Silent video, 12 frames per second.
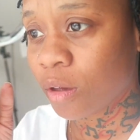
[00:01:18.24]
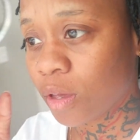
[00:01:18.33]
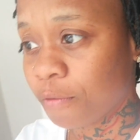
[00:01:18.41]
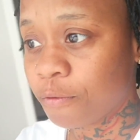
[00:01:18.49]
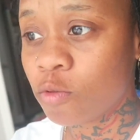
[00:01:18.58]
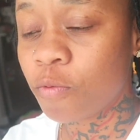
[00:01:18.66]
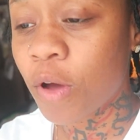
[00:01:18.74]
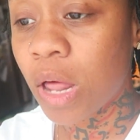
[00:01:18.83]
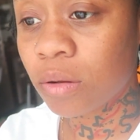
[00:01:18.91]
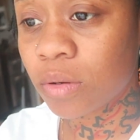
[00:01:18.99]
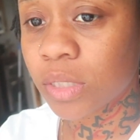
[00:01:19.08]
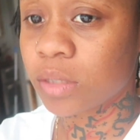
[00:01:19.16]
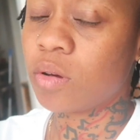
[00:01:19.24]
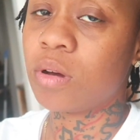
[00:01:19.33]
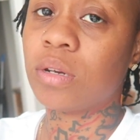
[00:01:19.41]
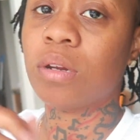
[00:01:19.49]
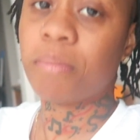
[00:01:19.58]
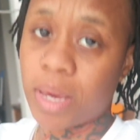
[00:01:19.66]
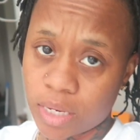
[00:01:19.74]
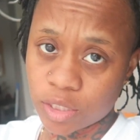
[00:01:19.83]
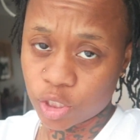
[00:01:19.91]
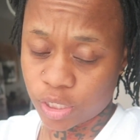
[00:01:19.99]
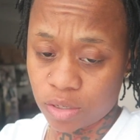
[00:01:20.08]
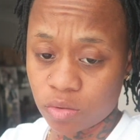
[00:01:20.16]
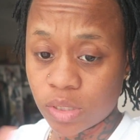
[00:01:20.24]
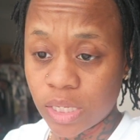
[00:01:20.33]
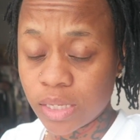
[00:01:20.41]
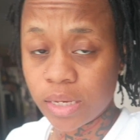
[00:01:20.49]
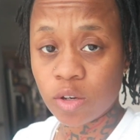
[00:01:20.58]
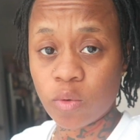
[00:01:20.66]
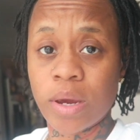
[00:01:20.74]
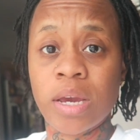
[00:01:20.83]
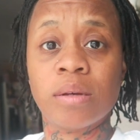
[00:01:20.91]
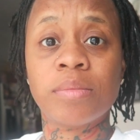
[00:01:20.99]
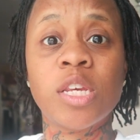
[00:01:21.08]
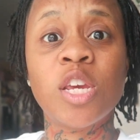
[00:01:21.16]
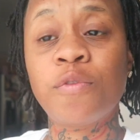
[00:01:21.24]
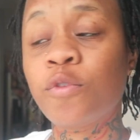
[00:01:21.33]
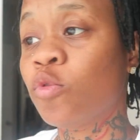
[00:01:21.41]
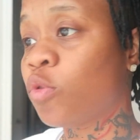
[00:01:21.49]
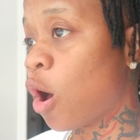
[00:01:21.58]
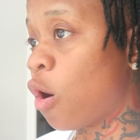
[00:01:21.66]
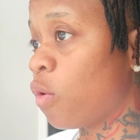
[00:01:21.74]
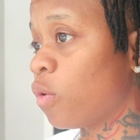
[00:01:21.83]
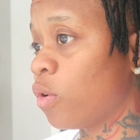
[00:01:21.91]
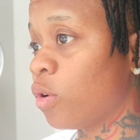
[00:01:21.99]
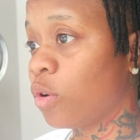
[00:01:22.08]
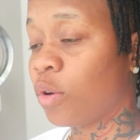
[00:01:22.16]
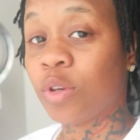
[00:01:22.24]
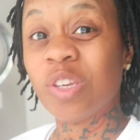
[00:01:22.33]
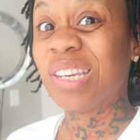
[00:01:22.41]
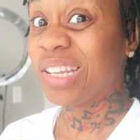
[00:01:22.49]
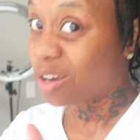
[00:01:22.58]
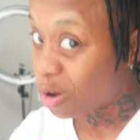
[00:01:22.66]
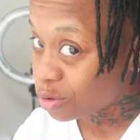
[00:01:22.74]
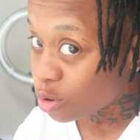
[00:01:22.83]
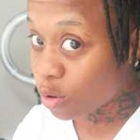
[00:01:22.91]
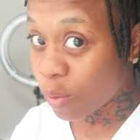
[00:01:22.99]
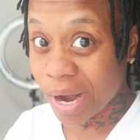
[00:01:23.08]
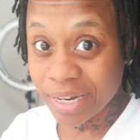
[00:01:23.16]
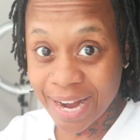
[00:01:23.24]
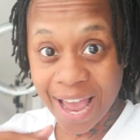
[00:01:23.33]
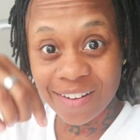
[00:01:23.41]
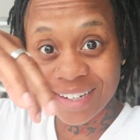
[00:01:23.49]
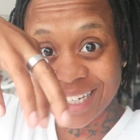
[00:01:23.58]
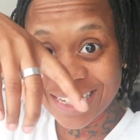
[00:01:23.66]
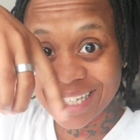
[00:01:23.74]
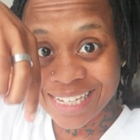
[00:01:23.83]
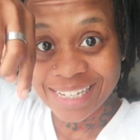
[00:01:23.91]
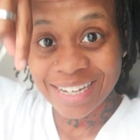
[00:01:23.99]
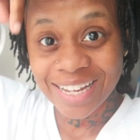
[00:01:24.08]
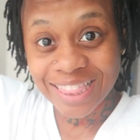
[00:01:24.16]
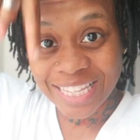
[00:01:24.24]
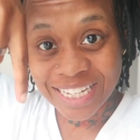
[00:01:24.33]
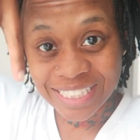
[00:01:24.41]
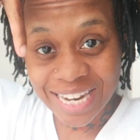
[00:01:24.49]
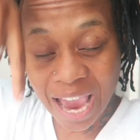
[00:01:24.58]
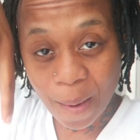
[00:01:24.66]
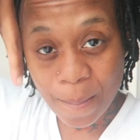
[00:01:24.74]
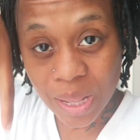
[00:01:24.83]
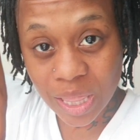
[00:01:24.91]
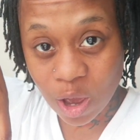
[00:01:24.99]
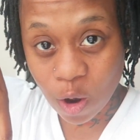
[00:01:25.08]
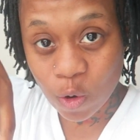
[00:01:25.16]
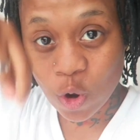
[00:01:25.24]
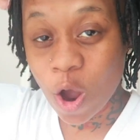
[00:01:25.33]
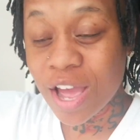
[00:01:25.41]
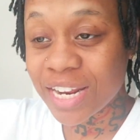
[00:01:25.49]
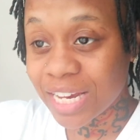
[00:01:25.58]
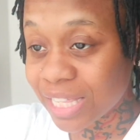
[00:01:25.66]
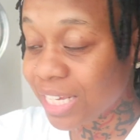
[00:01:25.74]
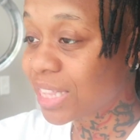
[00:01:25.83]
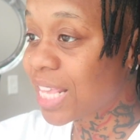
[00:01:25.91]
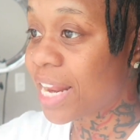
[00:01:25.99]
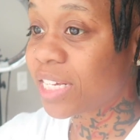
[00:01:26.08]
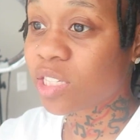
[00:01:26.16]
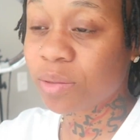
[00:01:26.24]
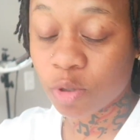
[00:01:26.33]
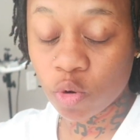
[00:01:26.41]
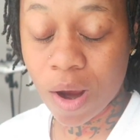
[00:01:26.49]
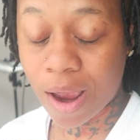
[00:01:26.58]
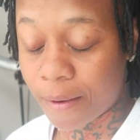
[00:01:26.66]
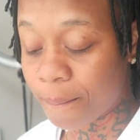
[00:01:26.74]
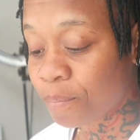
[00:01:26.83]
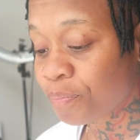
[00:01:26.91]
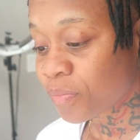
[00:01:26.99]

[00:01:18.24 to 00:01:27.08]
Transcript: if you follow us on the main channel, Lily and Gramz, if you don't, you need to go do it right now. Link down below. Go ahead and click that and subscribe.